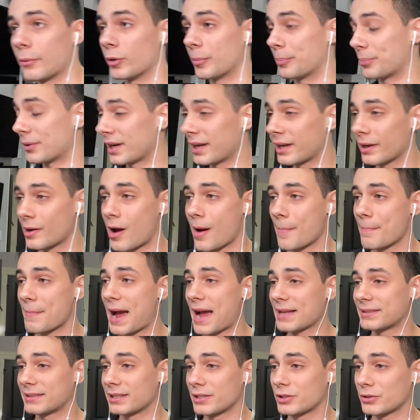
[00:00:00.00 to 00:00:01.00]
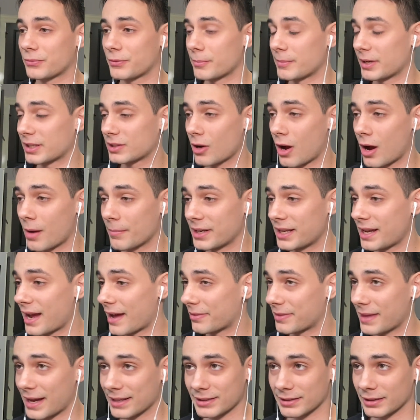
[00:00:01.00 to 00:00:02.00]
bringing on Matic for
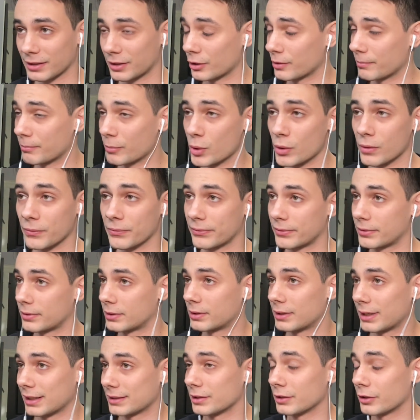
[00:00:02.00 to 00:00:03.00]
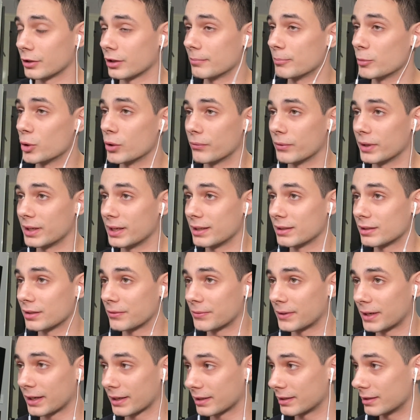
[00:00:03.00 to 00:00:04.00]
McTominay. That's a good move. That's a good move. We need to
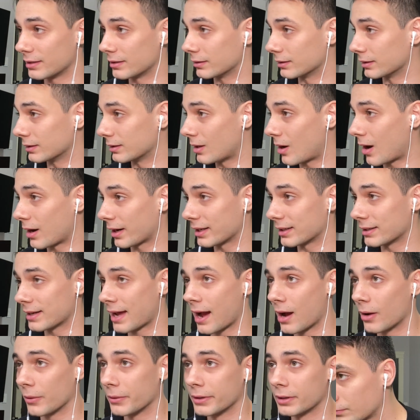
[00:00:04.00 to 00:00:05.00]
fucking lock it down.